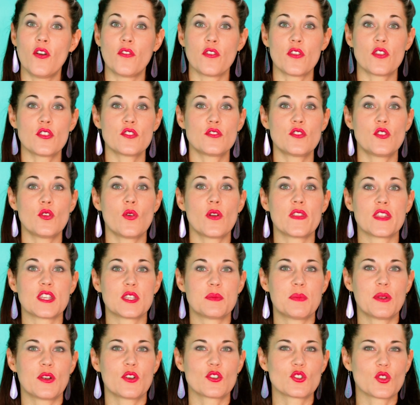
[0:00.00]
for those of you on the
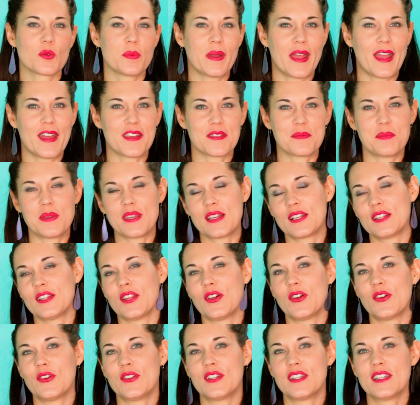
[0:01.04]
spiritual path, being
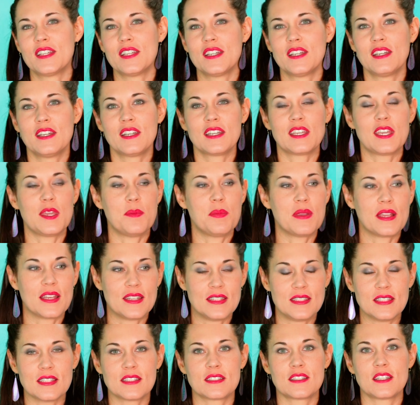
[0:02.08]
alone, keeping a
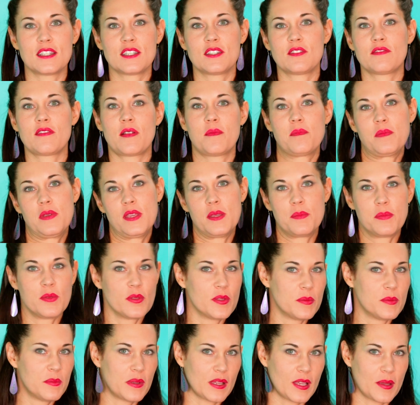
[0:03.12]
distance from
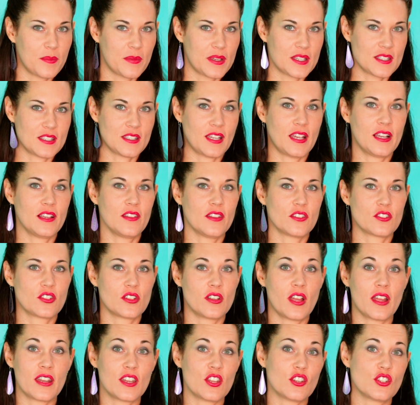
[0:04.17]
people and becoming silent are
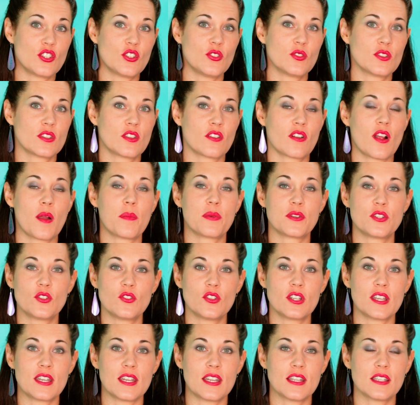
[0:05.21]
not issues, they're
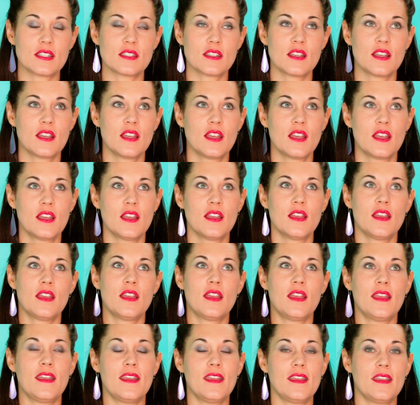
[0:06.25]
opportunities.
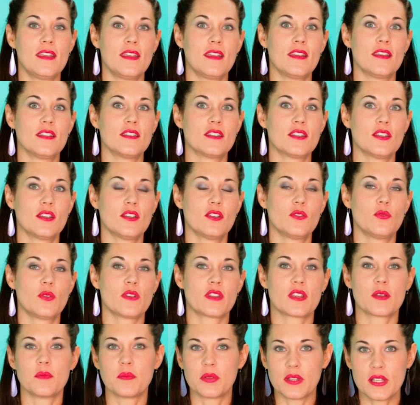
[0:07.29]
And
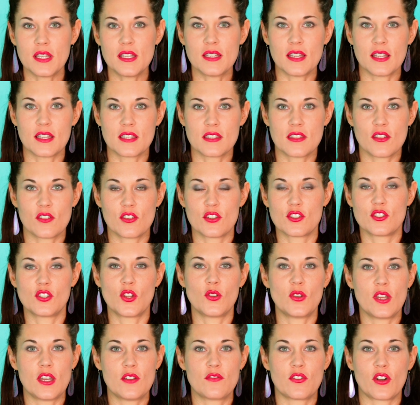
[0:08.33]
with completeness, there is no
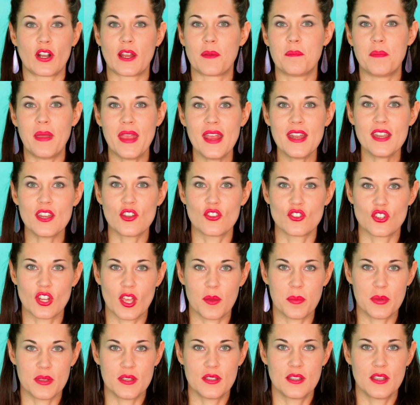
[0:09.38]
need for
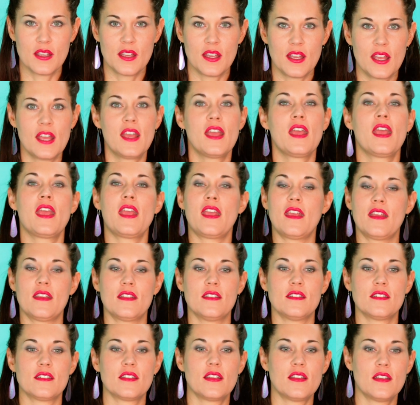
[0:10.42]
companionship.
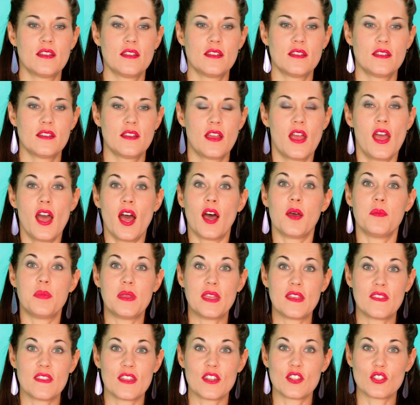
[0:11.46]
And a
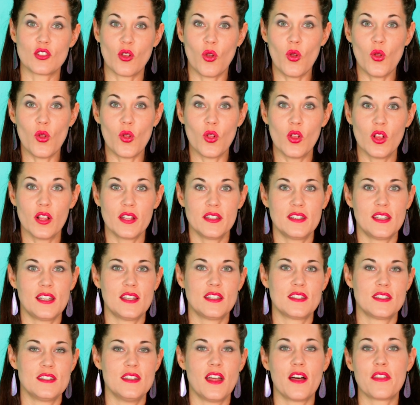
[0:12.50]
being that is whole
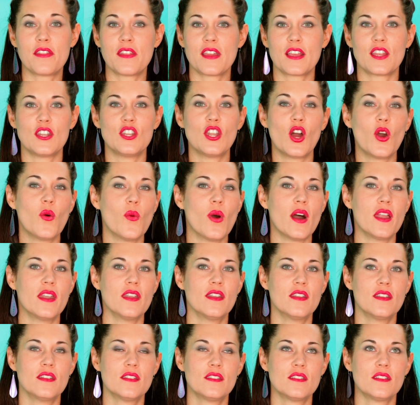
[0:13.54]
needs nothing and no one.